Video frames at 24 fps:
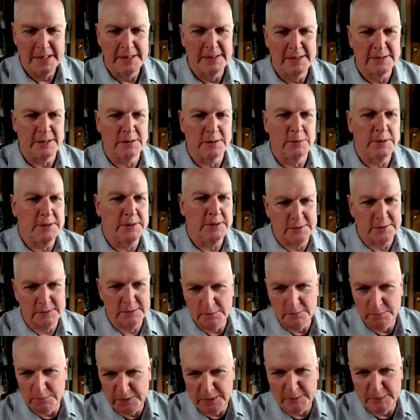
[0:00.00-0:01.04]
So we
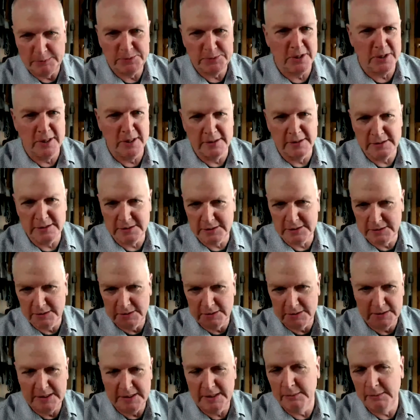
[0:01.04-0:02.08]
use flip
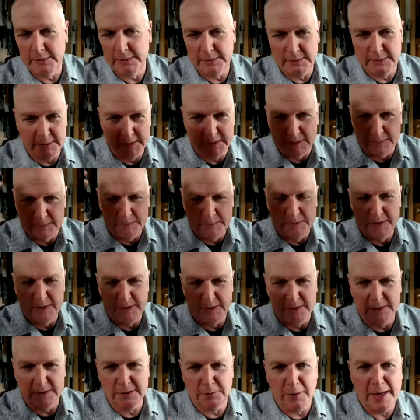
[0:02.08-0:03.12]
charts, and then
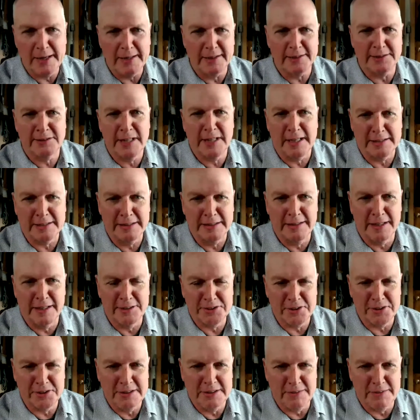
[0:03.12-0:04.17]
the greatest
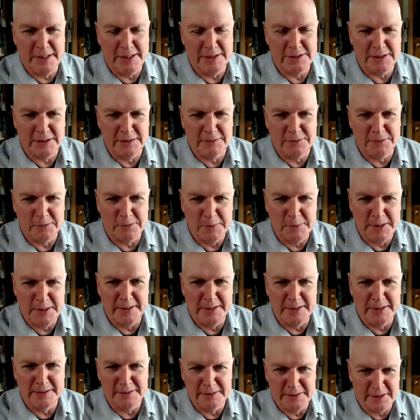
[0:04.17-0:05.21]
technological innovation for
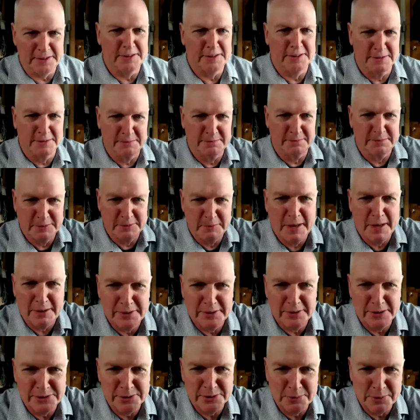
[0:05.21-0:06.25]
me until the modern
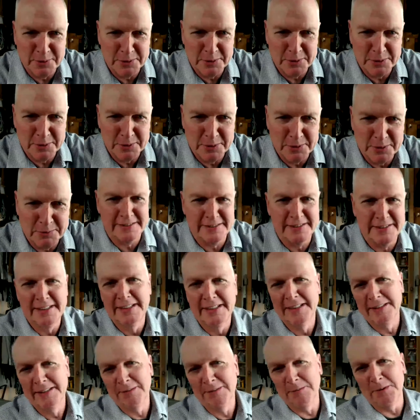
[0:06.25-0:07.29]
digital workplace
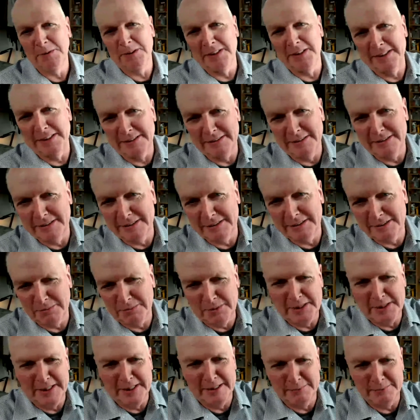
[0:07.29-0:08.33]
were the
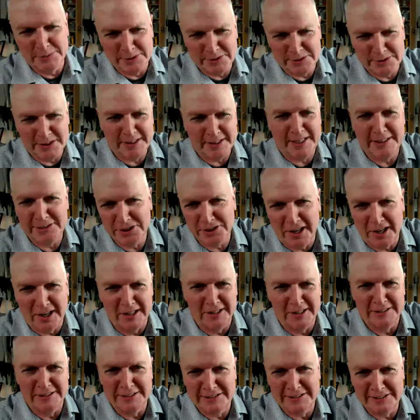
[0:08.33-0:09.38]
3M sticky
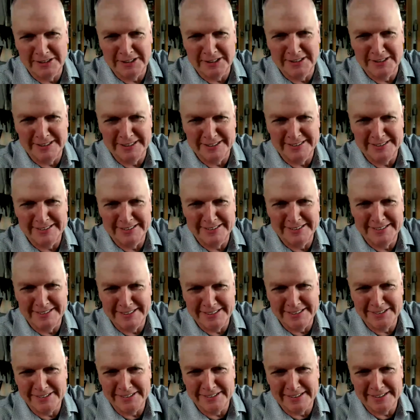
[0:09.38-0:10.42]
charts, that
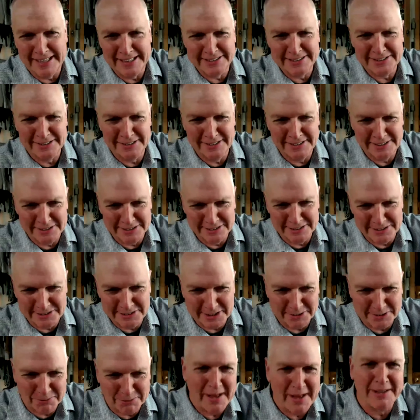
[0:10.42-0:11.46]
you could actually just
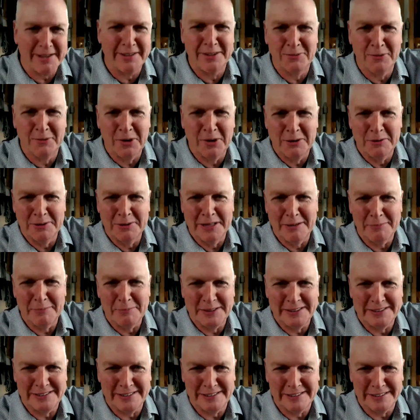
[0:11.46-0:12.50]
stick right on the wall without
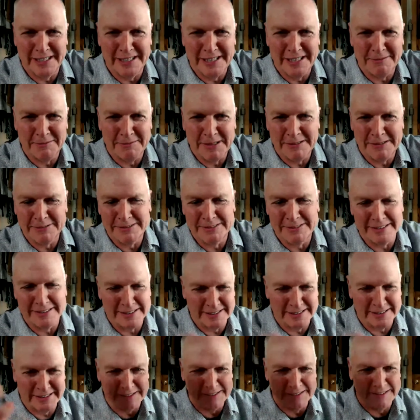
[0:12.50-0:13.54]
pieces of tape. That was
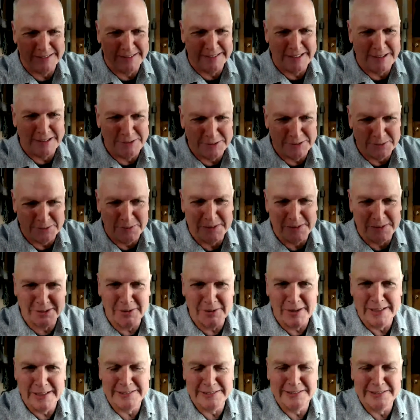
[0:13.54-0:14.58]
one of the
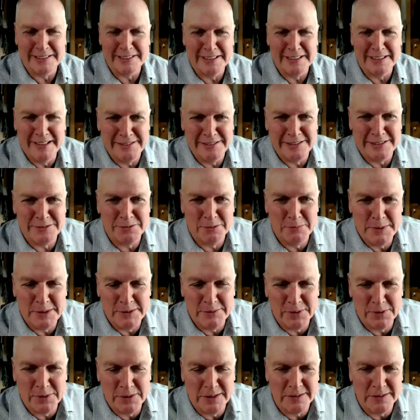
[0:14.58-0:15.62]
greatest technologies for me
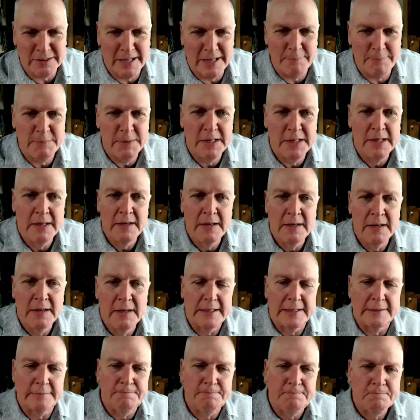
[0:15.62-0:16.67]
for a long time.
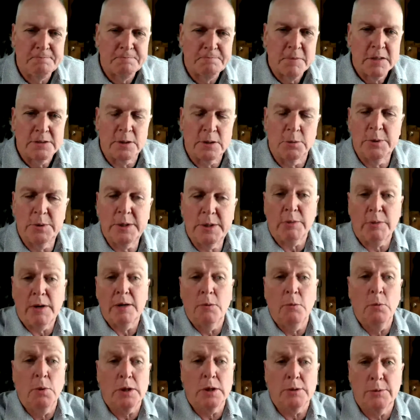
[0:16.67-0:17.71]
So we create a
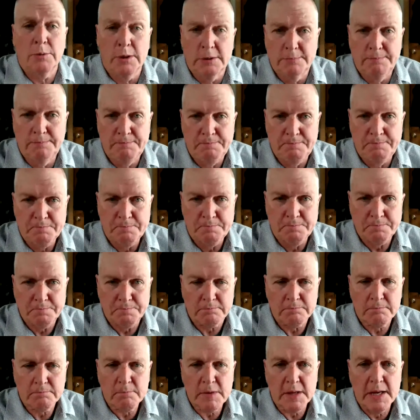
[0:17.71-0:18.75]
workroom,
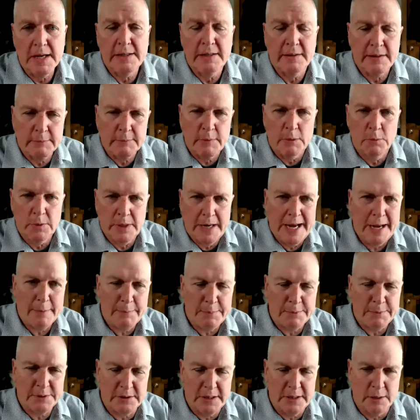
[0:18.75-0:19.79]
and you think about what
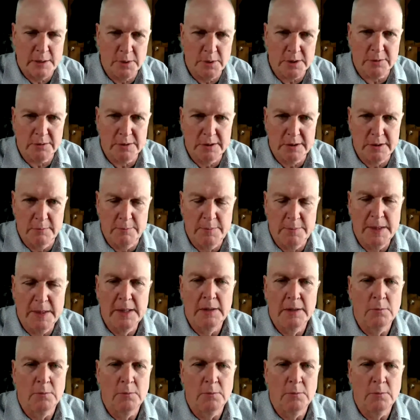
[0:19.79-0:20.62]
happens in that workroom.